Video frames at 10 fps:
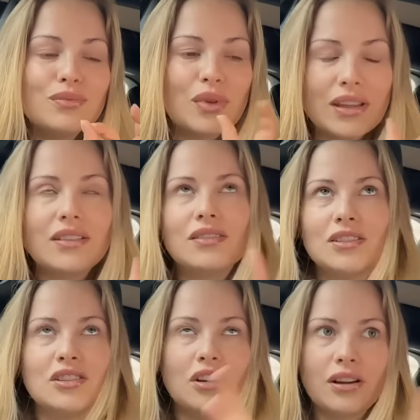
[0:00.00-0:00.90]
Well,
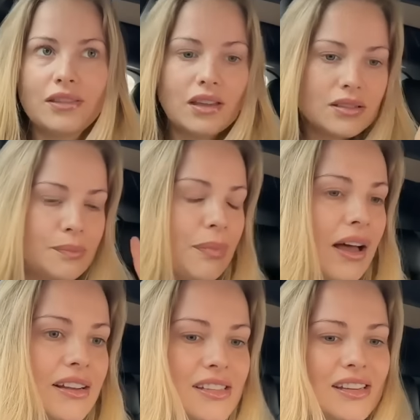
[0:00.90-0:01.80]
there's a lot of things,
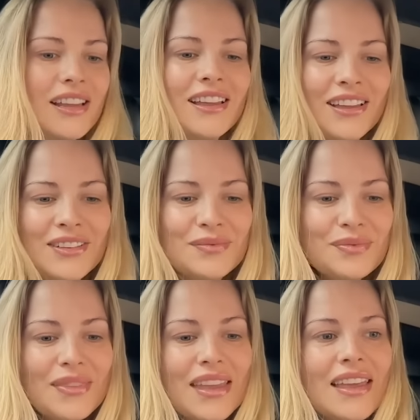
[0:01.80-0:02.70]
but
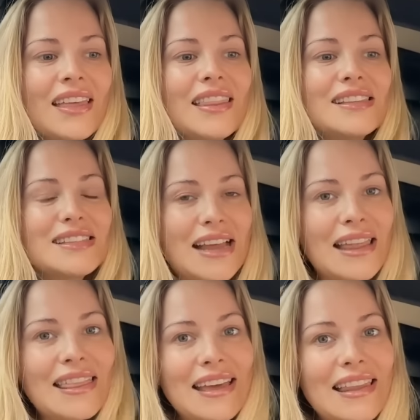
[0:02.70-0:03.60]
there's
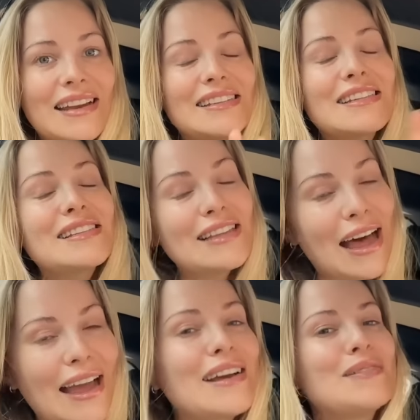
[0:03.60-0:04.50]
nothing that I
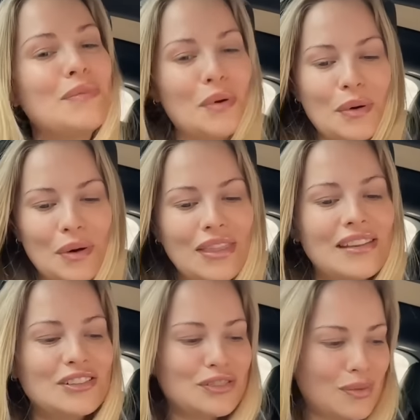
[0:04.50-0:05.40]
dislike more
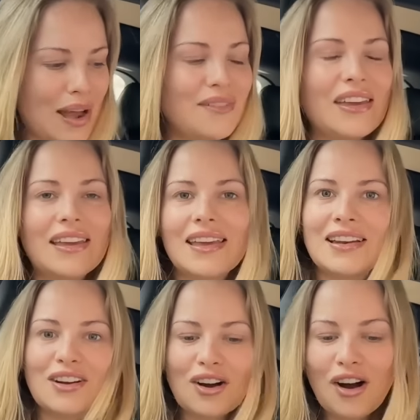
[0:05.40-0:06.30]
than driving in
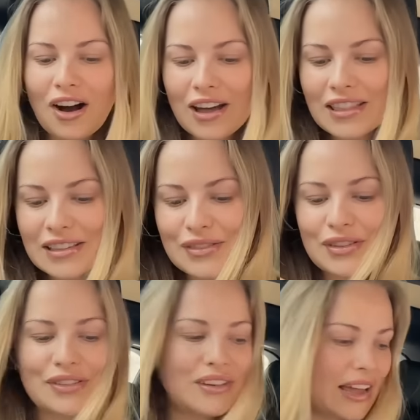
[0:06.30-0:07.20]
a car that's full
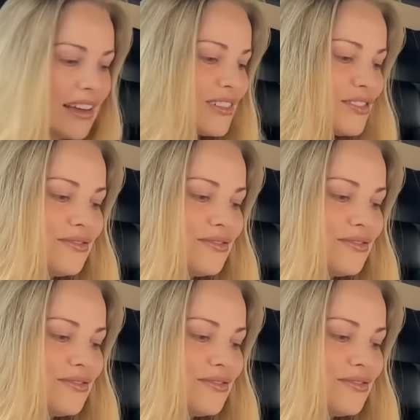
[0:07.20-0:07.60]
of like